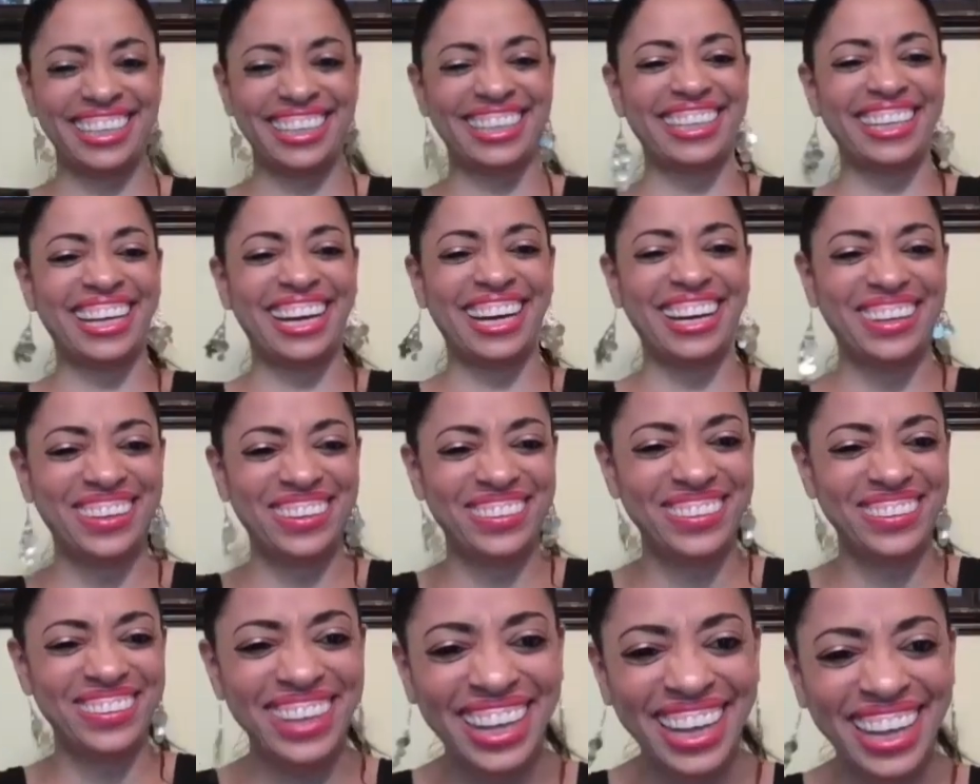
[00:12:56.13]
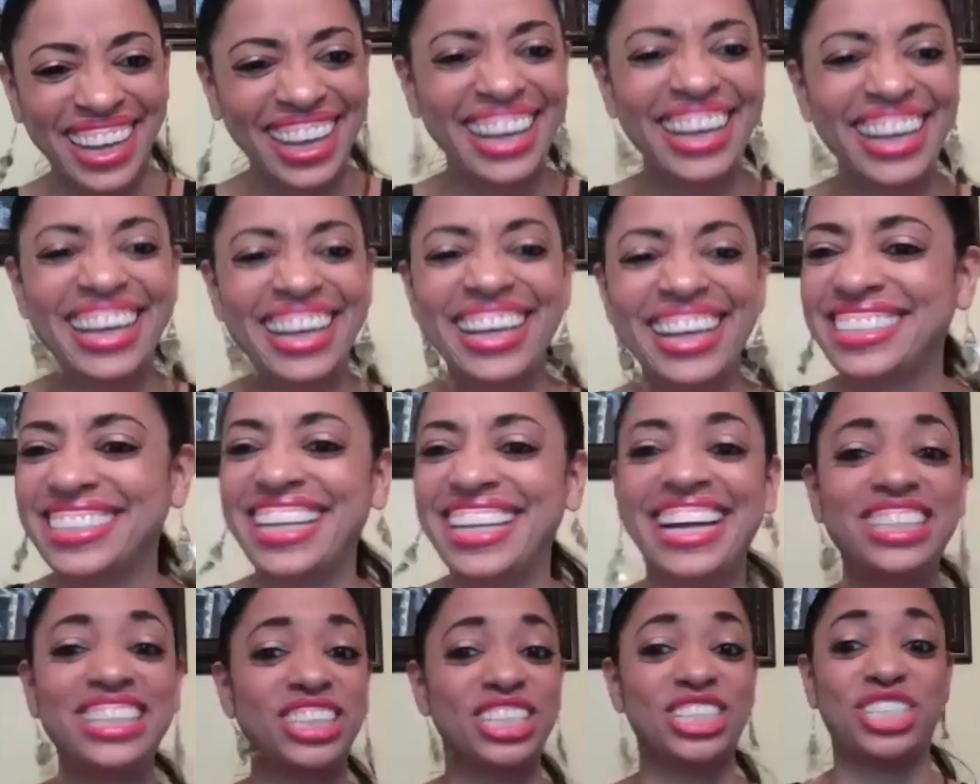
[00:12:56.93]
You know,
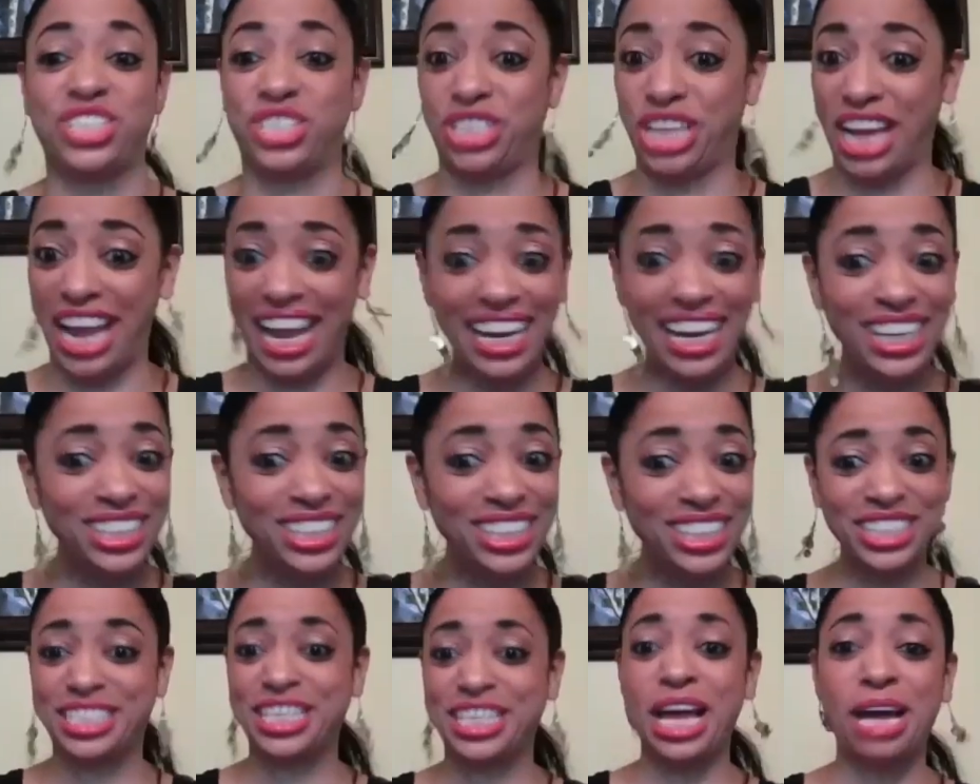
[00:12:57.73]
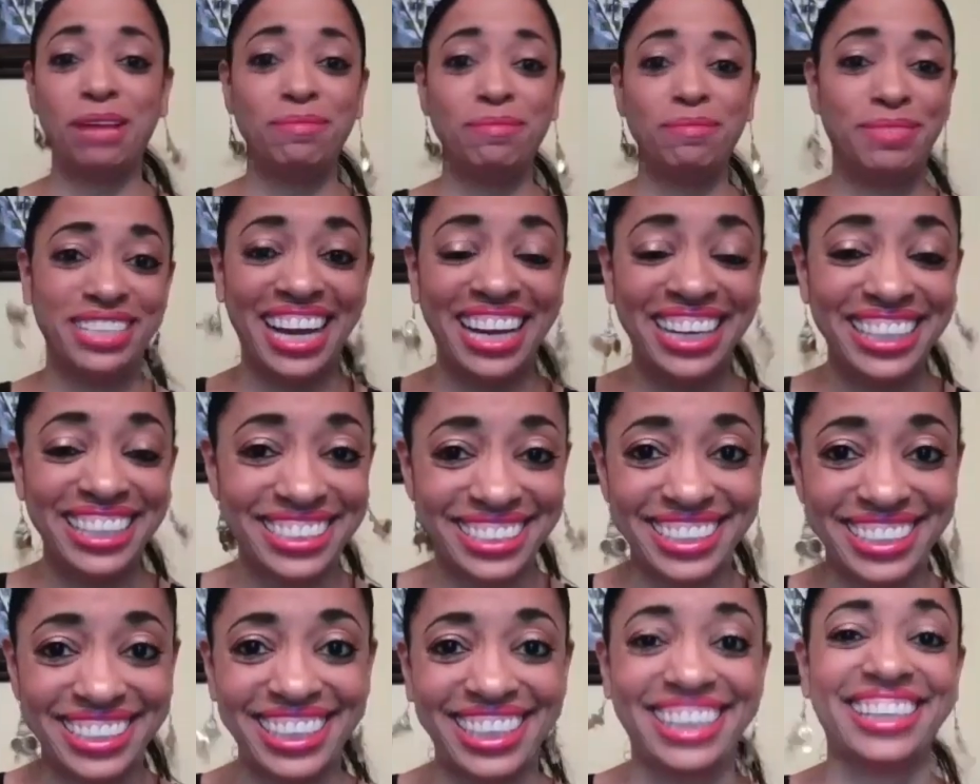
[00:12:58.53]
it's like, just change the
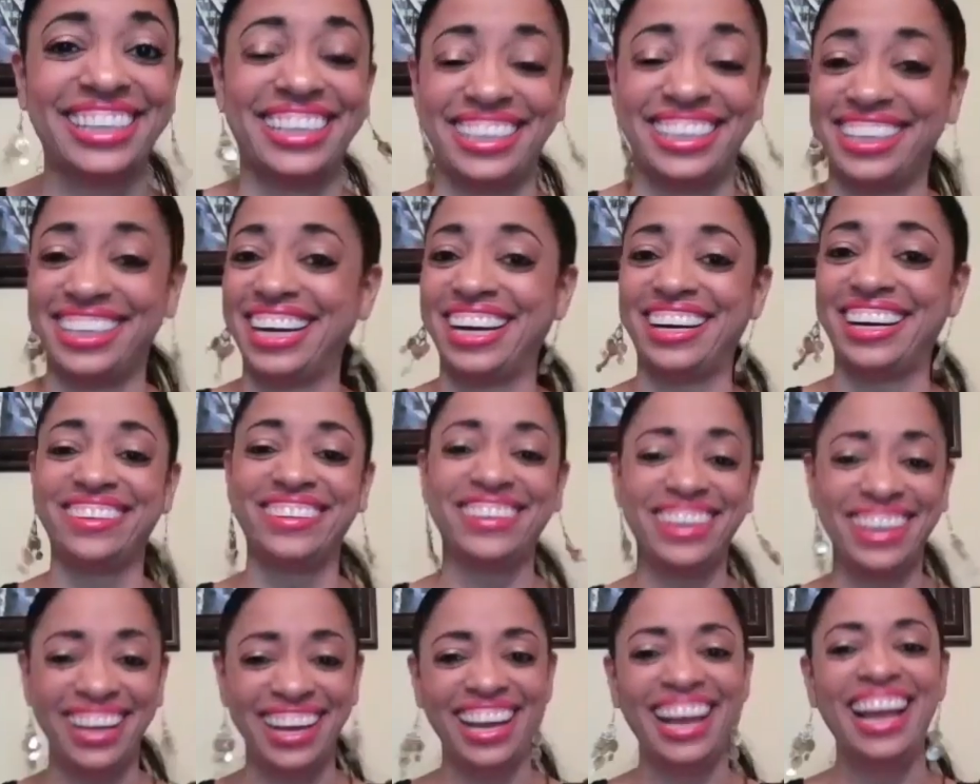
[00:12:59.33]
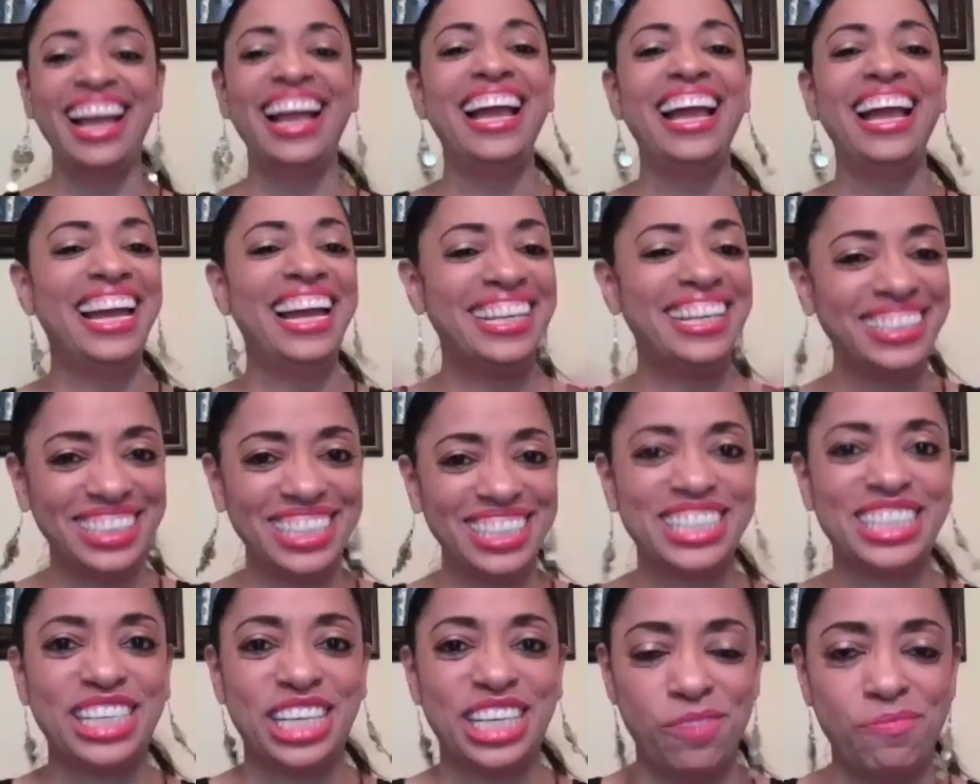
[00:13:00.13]
subject, you know, and
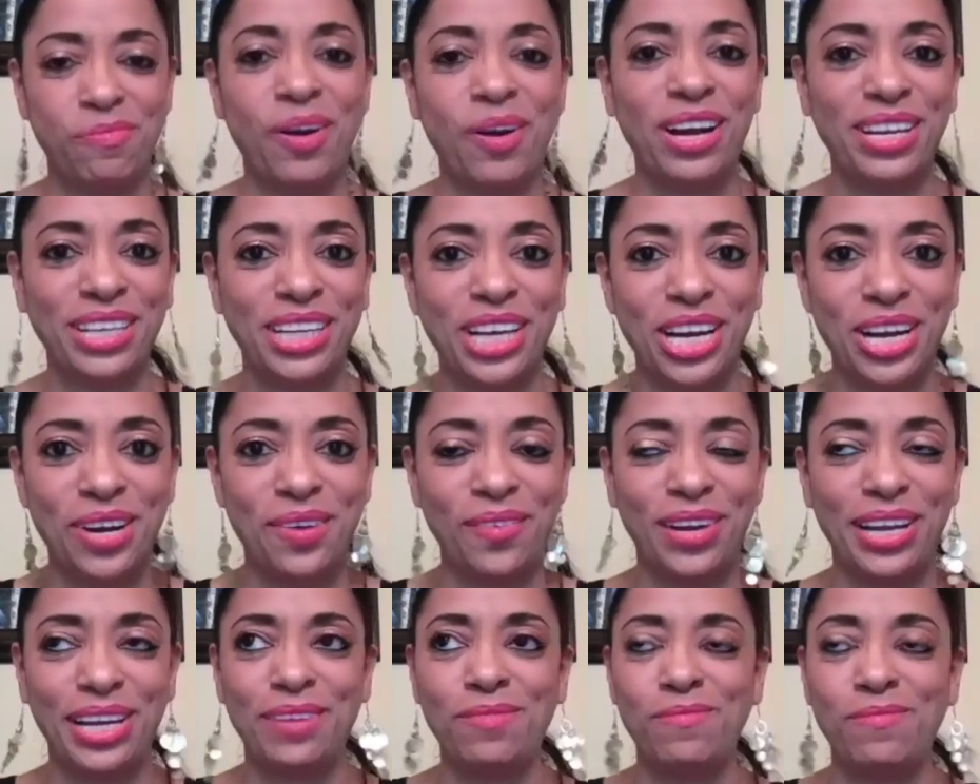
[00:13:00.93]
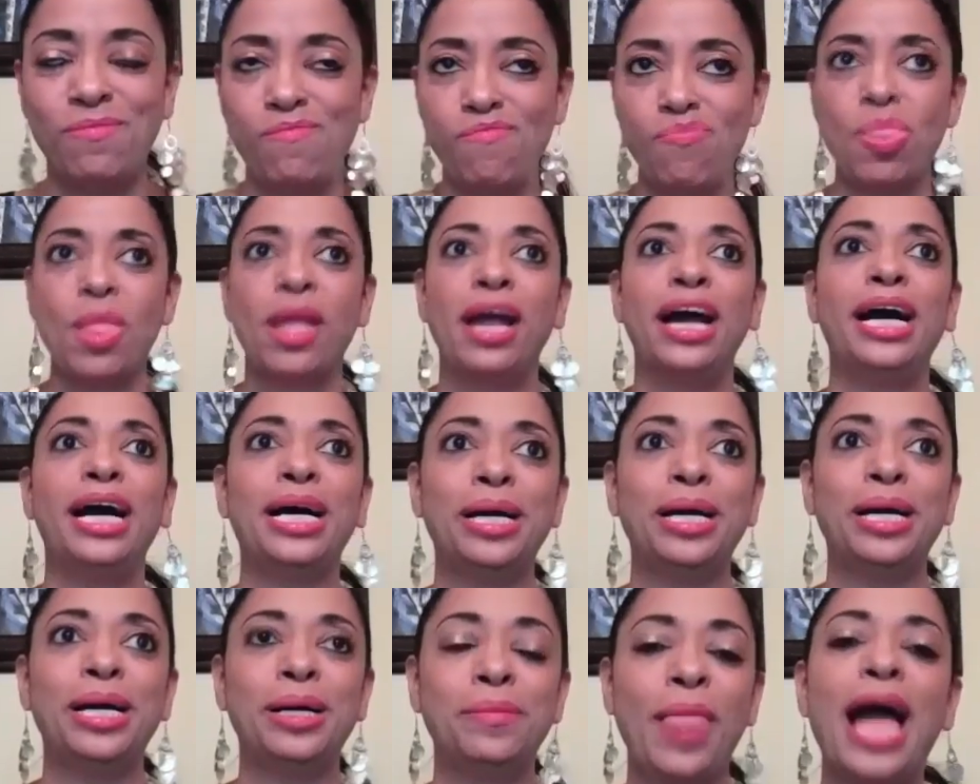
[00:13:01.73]
just keep on going.
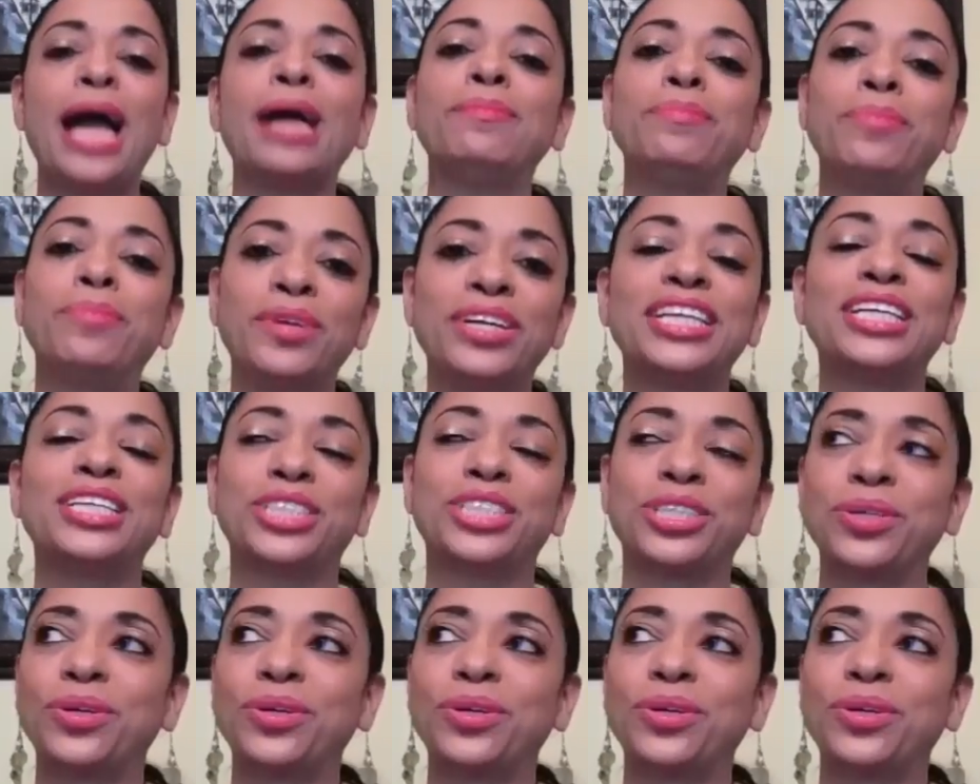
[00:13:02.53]
I'm pretty